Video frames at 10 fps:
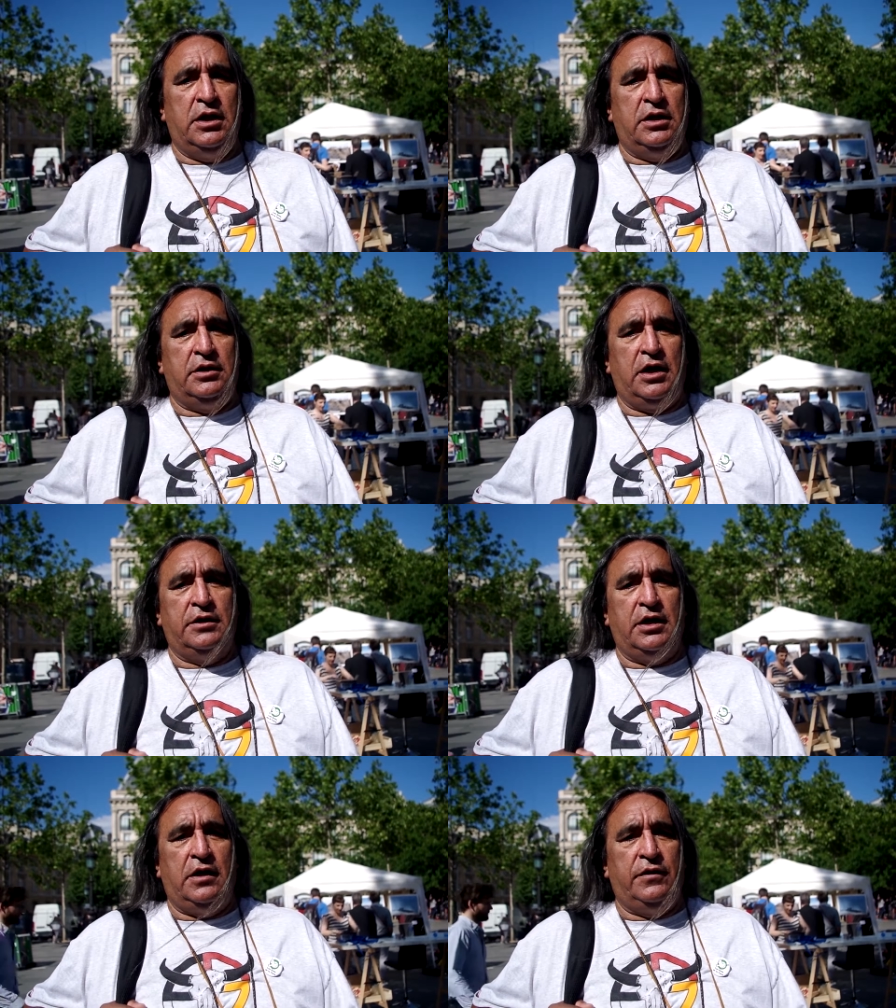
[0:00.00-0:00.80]
and
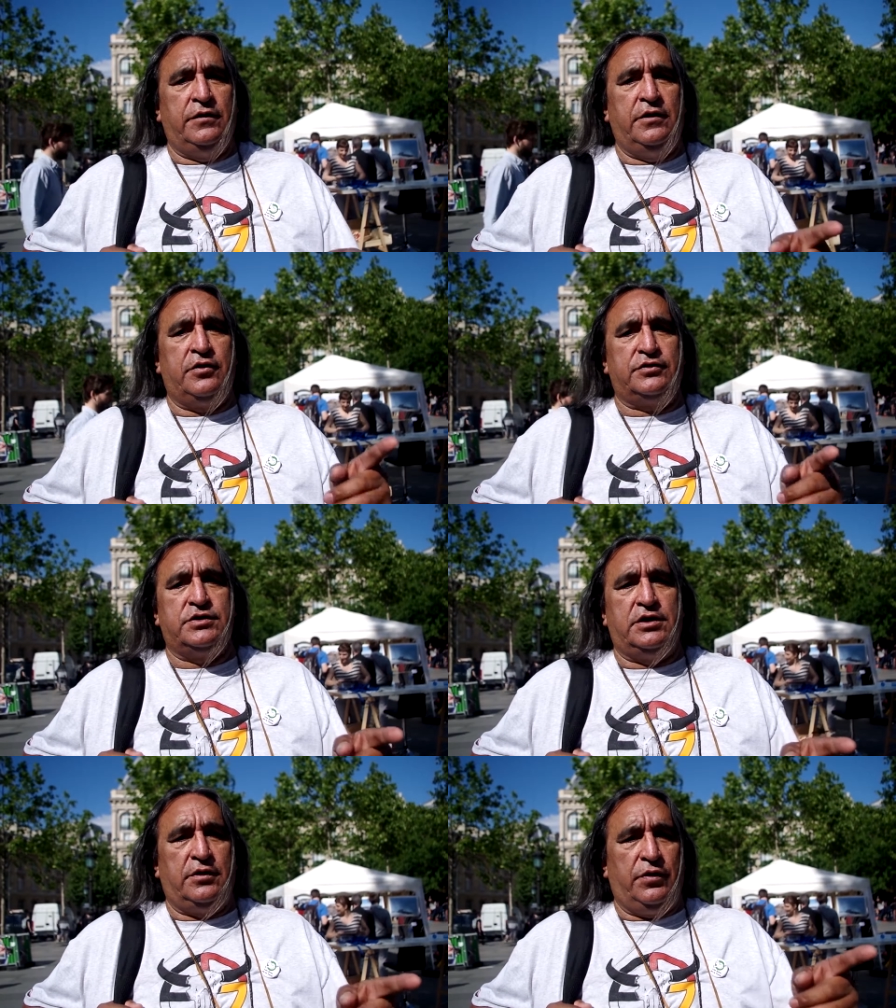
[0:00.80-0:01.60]
and then, and then
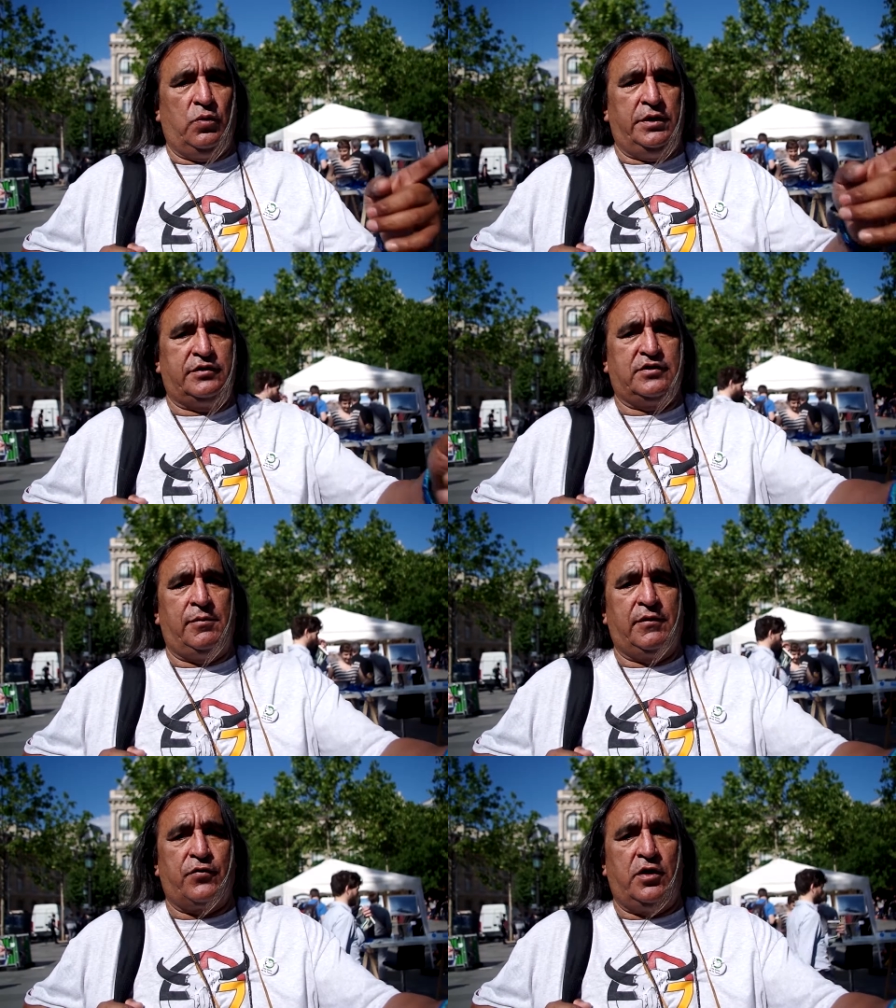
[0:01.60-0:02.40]
there's the the one that's
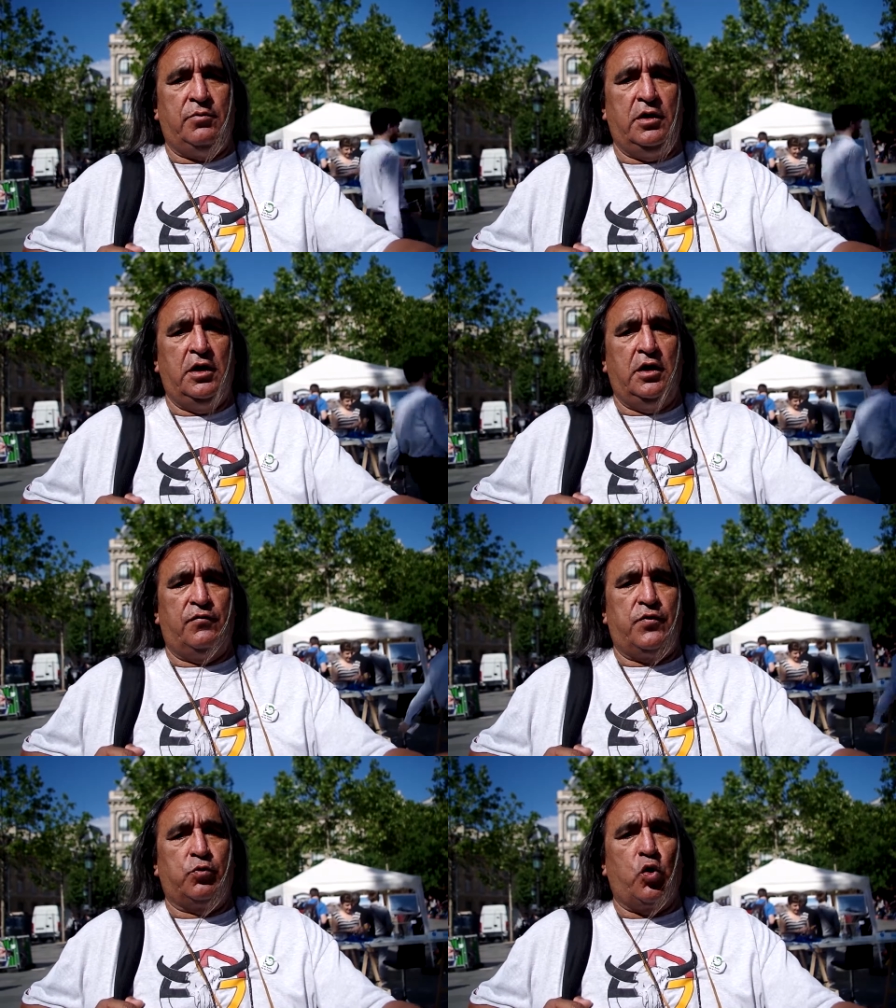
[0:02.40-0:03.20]
coming from
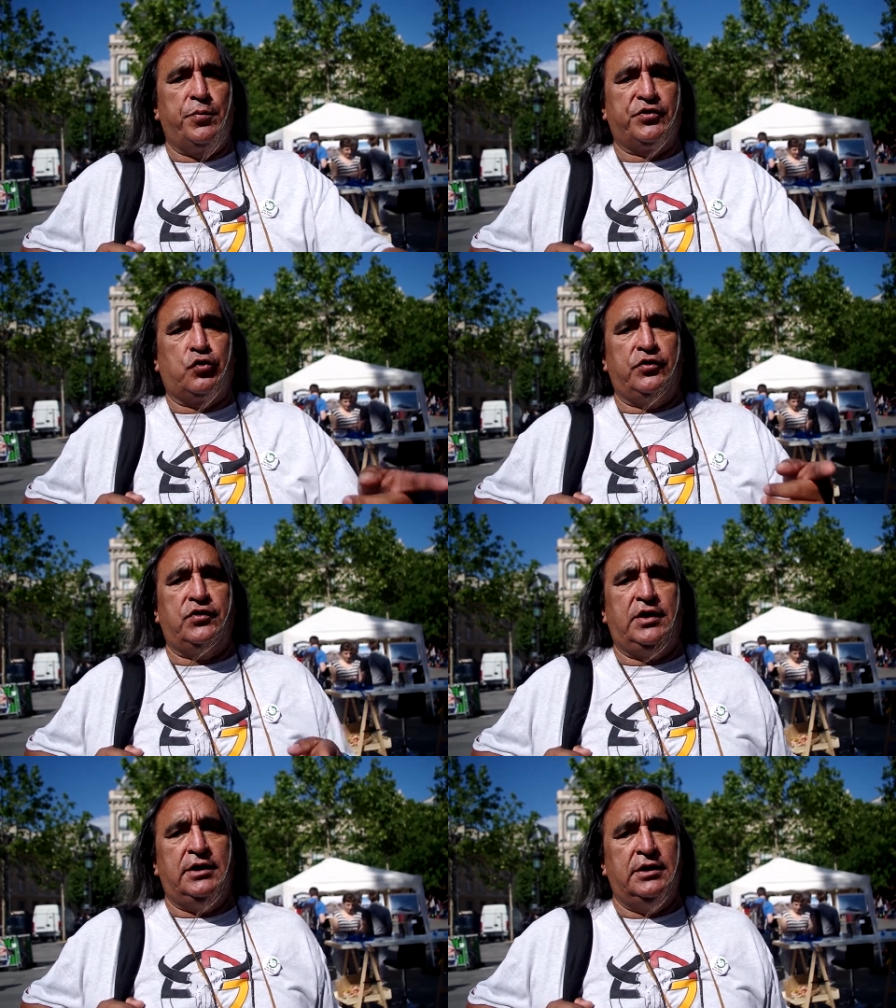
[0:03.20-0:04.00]
from Corpus
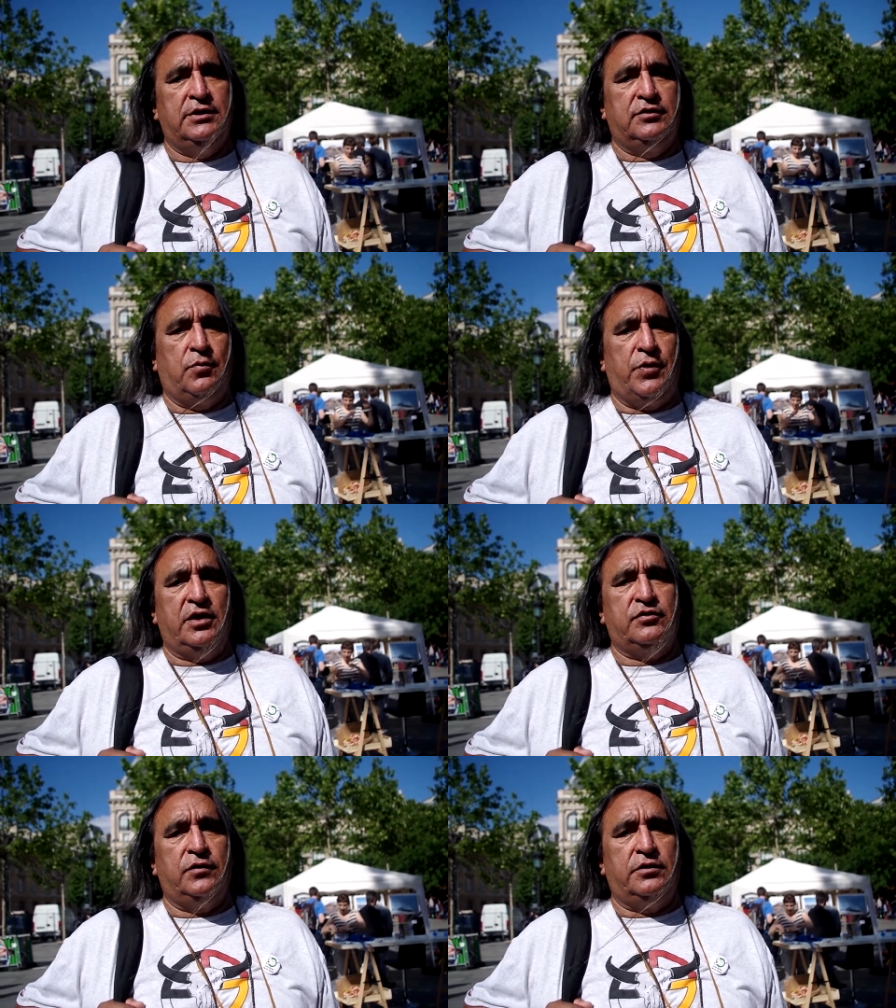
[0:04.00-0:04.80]
Christi to
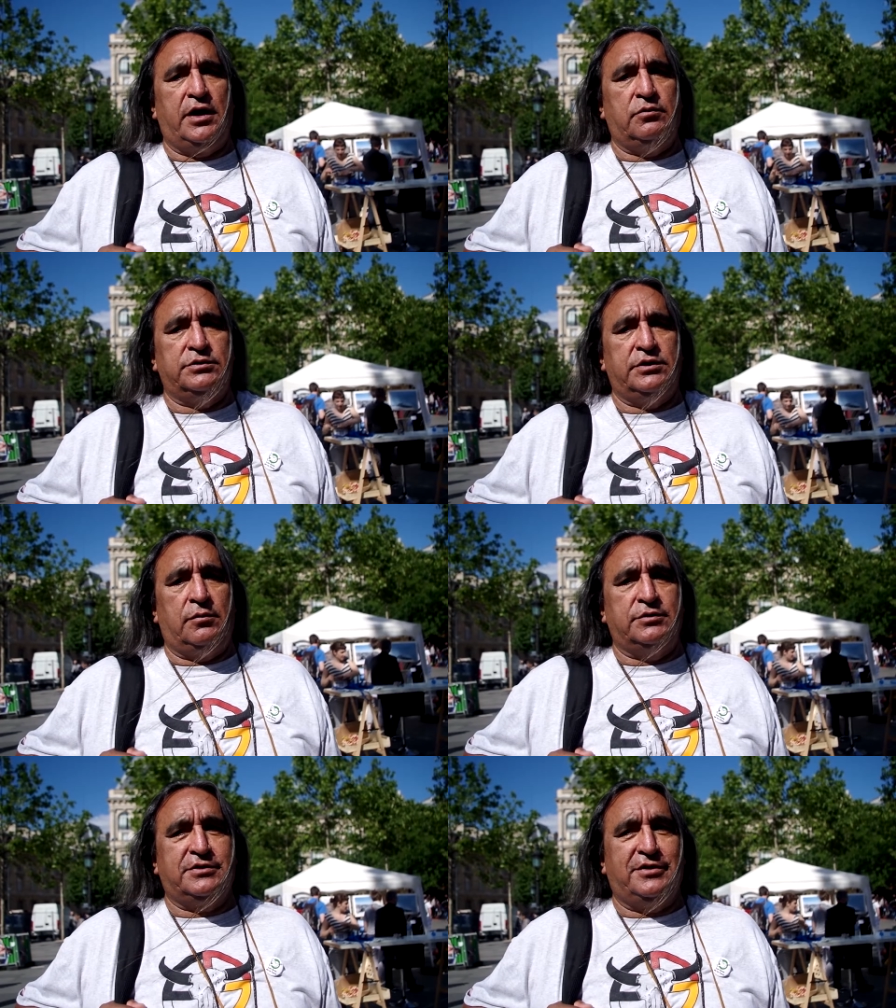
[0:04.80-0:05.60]
Brownsville. That one
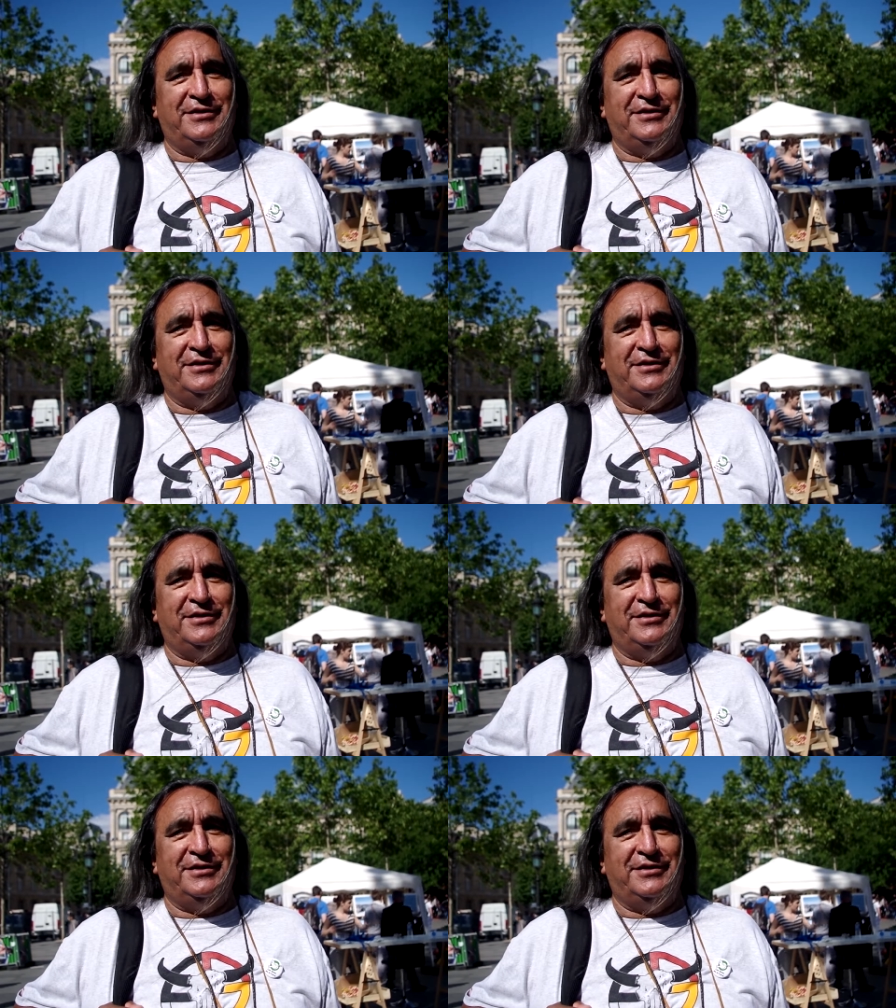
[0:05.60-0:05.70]
that one's